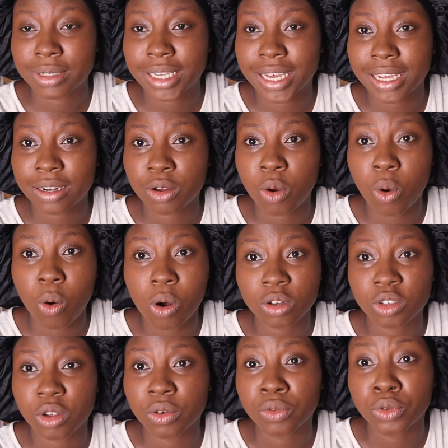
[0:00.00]
gain
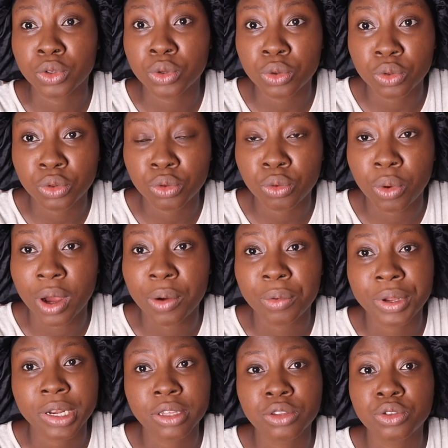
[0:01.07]
cohort of youth who are
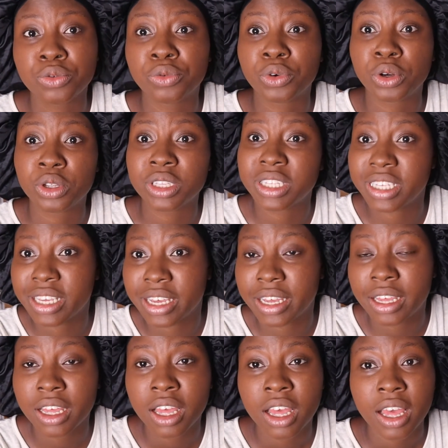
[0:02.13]
willing to
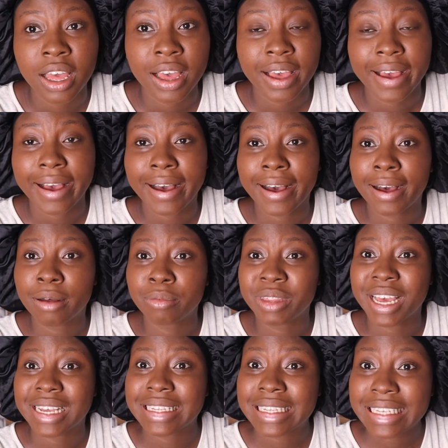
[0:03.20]
volunteer
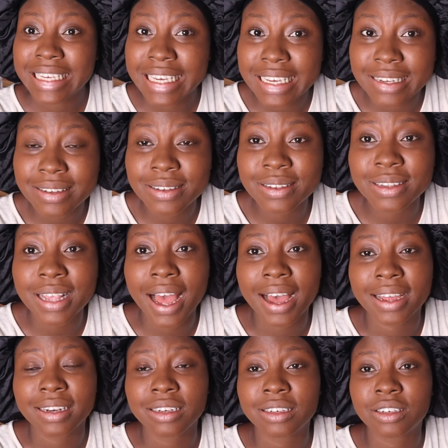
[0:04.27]
their skills
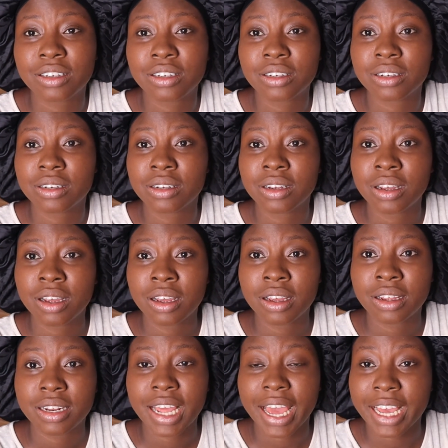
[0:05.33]
and
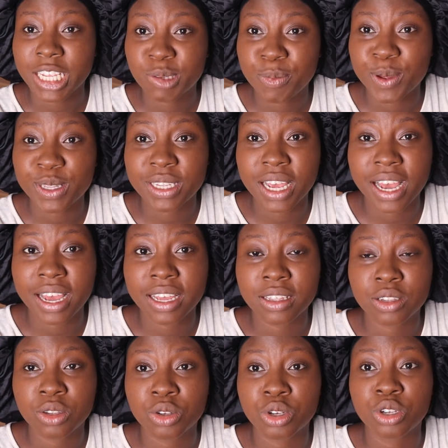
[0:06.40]
their
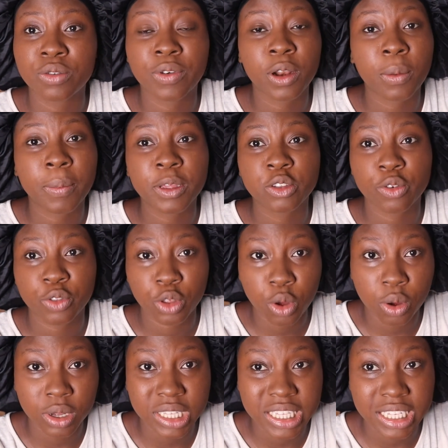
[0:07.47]
expertise to the development of the
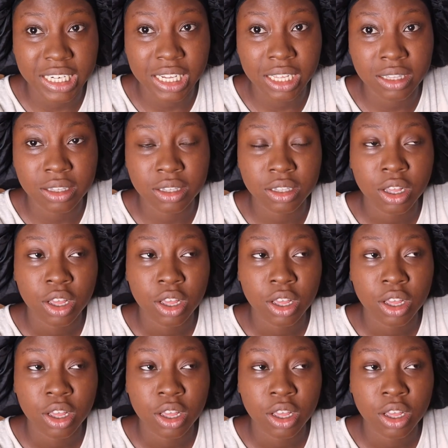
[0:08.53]
continent.